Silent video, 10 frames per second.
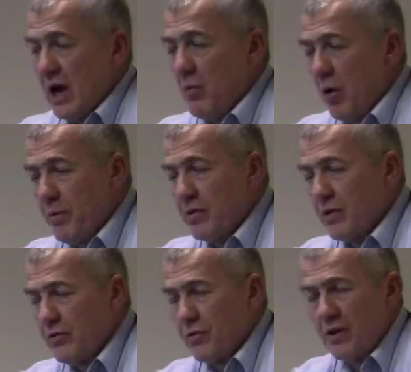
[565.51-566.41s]
I'm
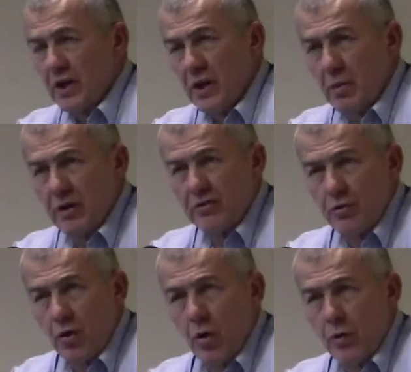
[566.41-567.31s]
hoping that you're thinking about
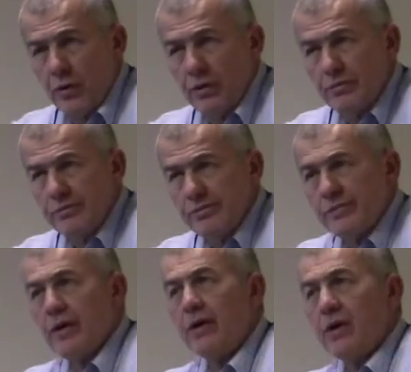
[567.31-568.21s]
your own
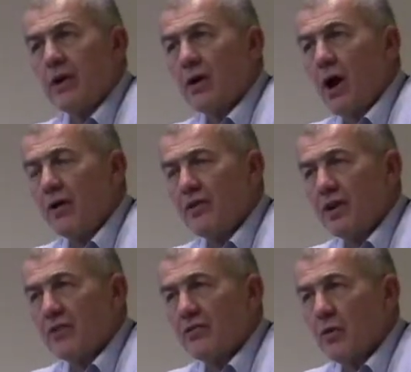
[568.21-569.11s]

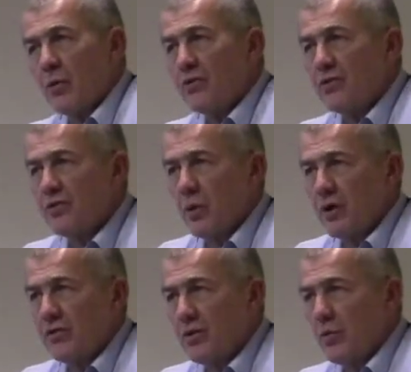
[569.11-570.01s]
context, your own situation.